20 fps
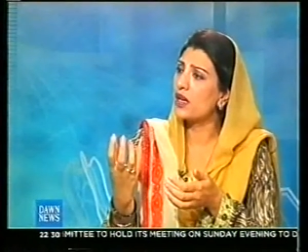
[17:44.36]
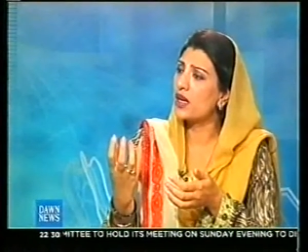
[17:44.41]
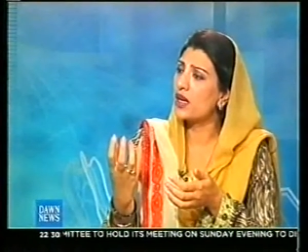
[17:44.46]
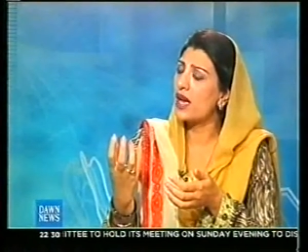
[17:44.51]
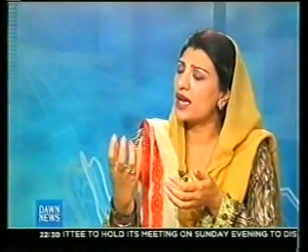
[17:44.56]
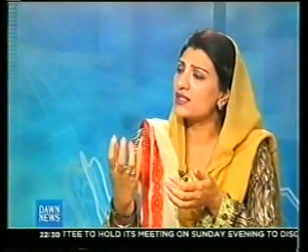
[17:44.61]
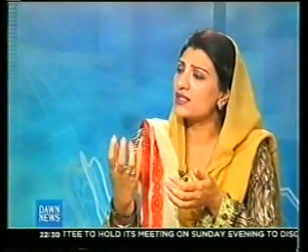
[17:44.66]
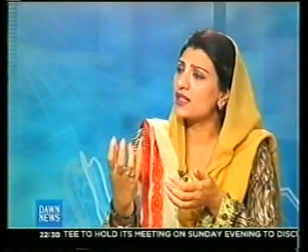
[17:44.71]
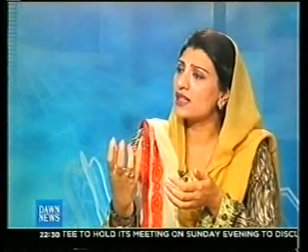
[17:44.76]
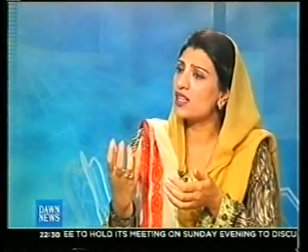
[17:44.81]

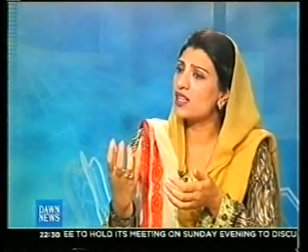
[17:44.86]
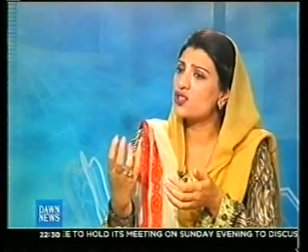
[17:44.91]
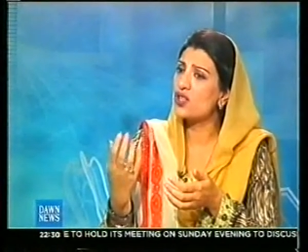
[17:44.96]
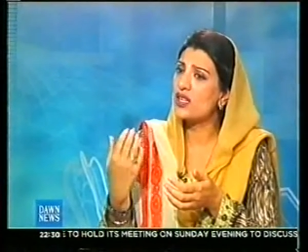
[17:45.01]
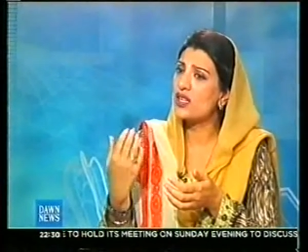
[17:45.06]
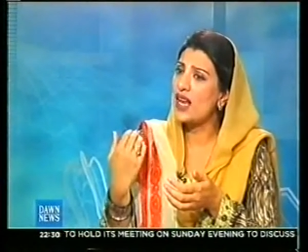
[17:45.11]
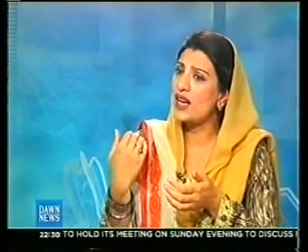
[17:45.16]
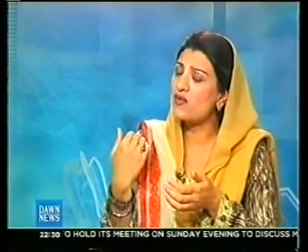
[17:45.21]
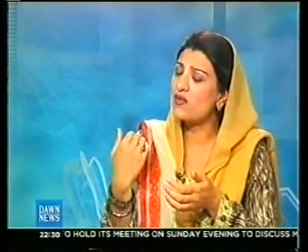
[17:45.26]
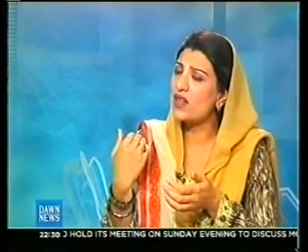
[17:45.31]
as a nation,
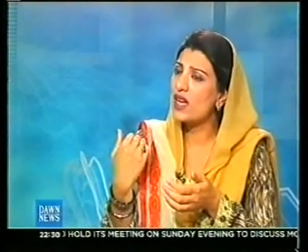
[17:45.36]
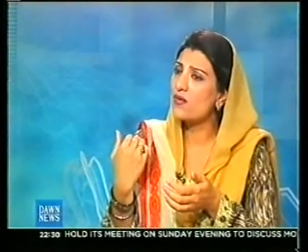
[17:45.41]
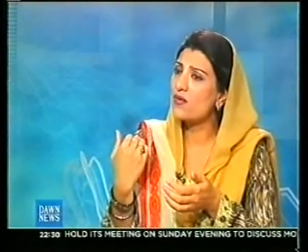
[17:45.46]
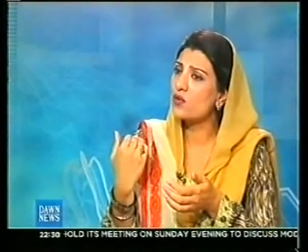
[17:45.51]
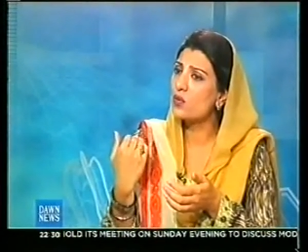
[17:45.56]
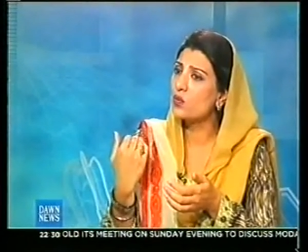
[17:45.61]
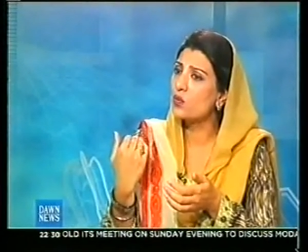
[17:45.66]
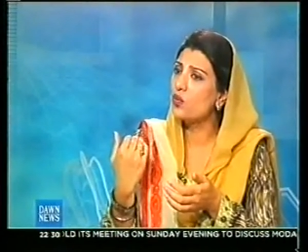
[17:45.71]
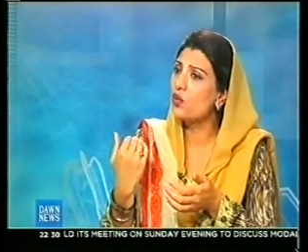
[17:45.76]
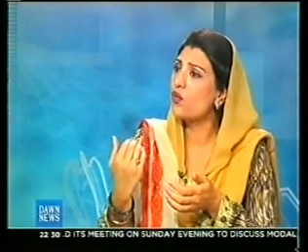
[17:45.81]
and we have to
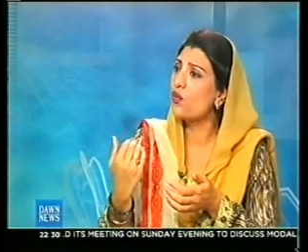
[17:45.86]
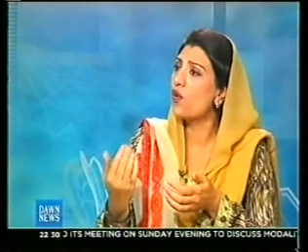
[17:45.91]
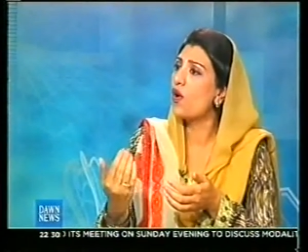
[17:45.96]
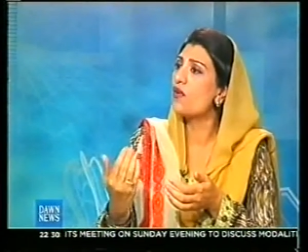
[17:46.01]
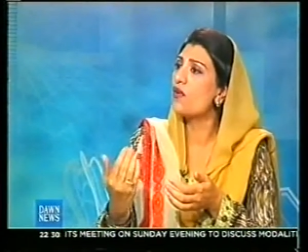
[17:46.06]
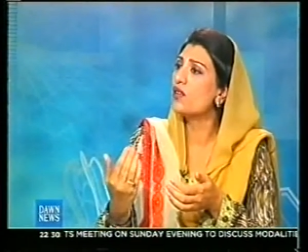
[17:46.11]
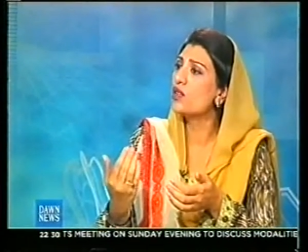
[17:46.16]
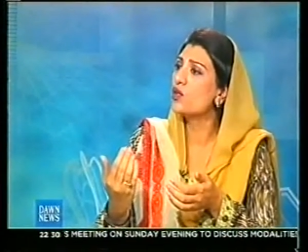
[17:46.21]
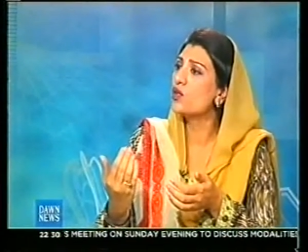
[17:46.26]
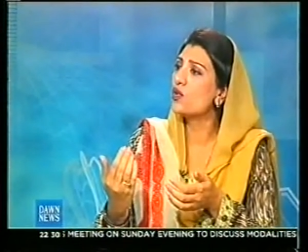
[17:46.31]
move
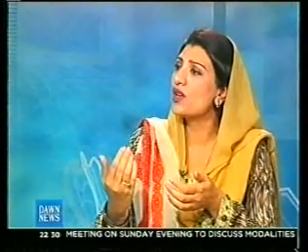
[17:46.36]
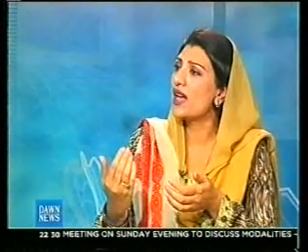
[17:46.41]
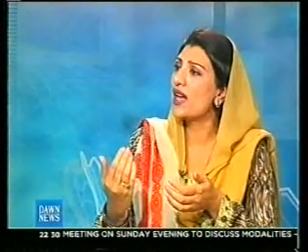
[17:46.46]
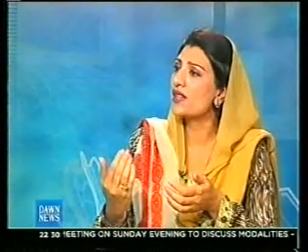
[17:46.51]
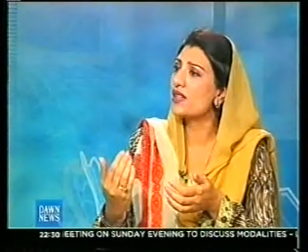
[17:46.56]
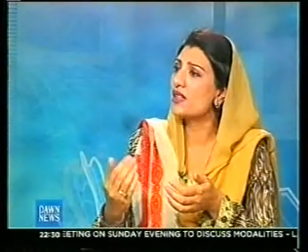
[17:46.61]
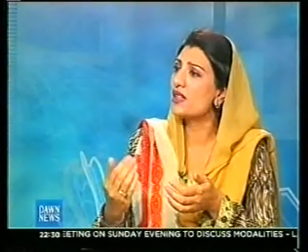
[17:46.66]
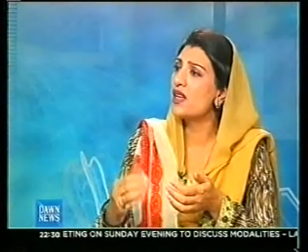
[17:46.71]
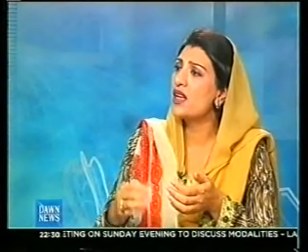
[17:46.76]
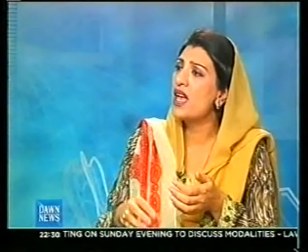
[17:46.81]
forward
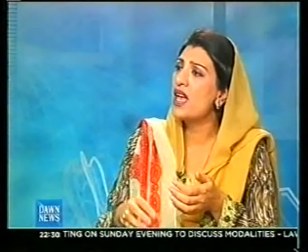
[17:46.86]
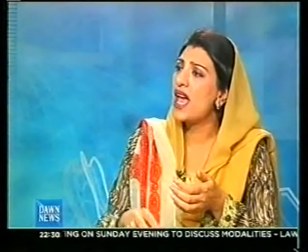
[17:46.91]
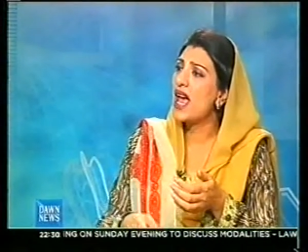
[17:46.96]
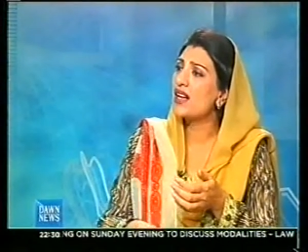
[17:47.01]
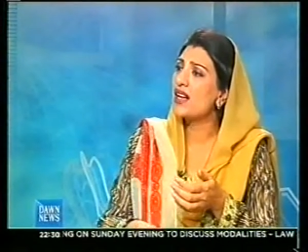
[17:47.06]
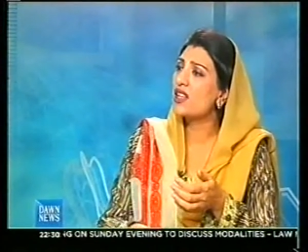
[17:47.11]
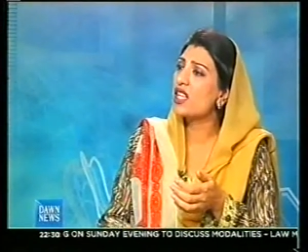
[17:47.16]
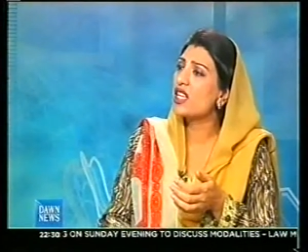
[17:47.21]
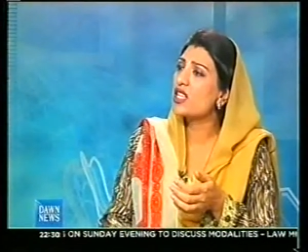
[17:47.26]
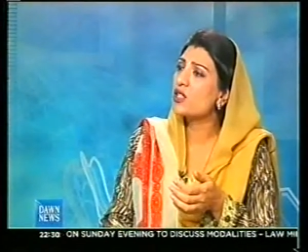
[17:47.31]
together,
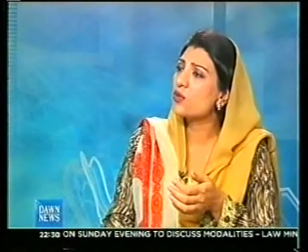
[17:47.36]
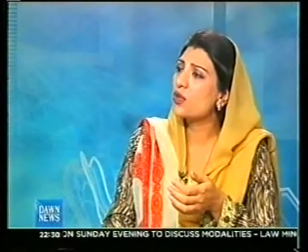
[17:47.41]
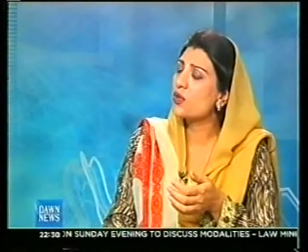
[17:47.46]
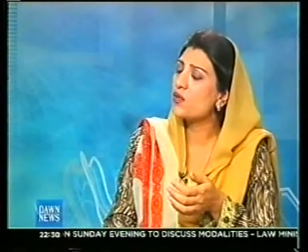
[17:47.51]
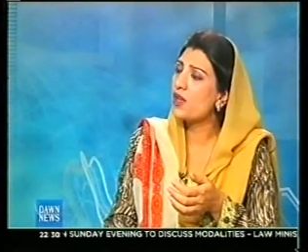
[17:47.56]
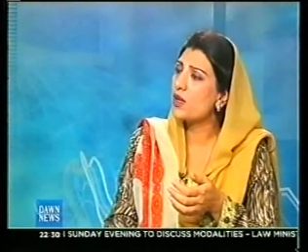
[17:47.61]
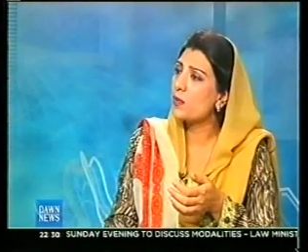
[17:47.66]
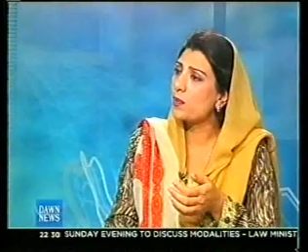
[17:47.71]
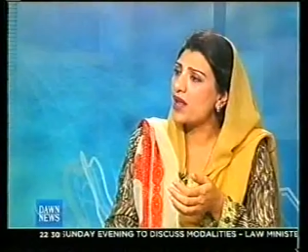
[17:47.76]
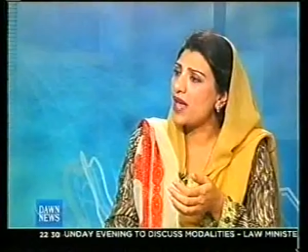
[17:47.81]
and that's what
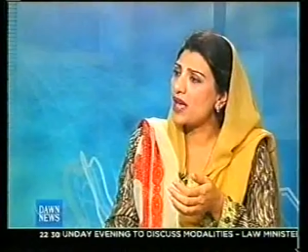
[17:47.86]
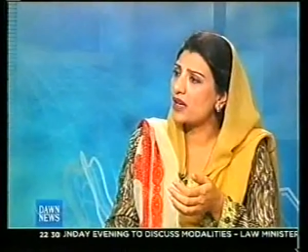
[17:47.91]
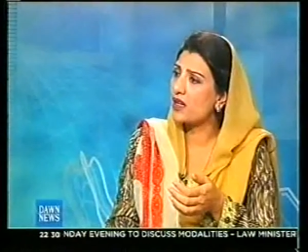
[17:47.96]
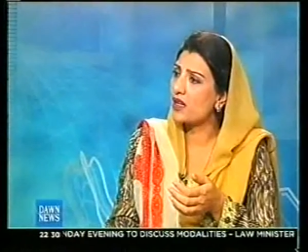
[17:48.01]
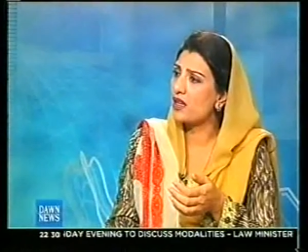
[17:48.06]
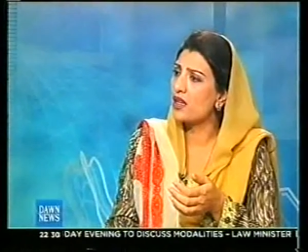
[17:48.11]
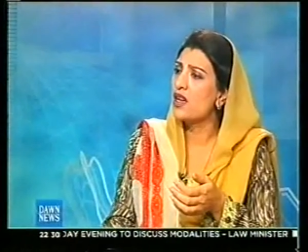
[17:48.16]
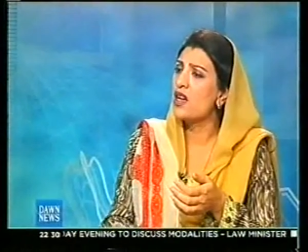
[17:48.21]
we are planning.